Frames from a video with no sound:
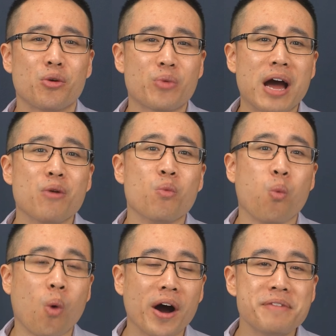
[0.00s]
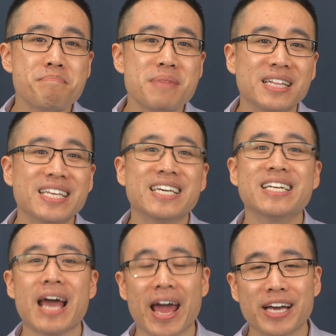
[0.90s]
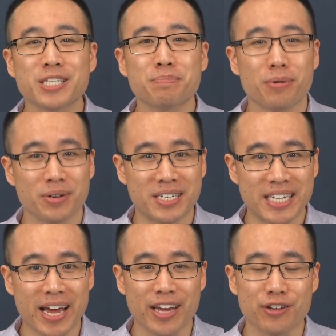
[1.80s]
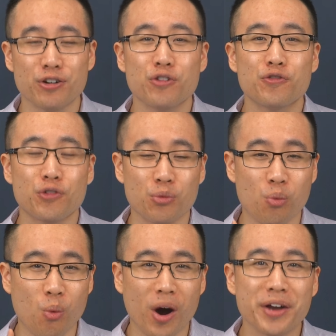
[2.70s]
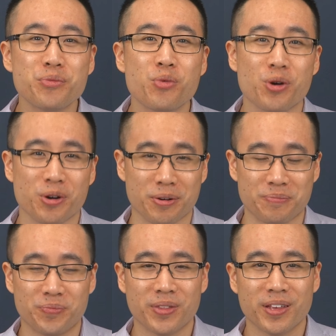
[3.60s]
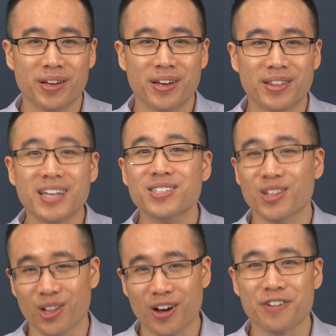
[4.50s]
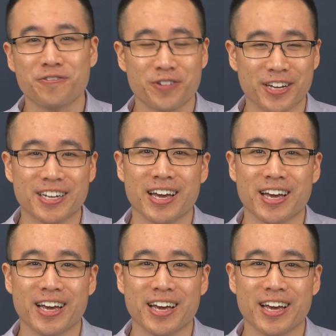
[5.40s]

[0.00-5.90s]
Around 1 million eggs per day for one worm. That's a lot of friggin'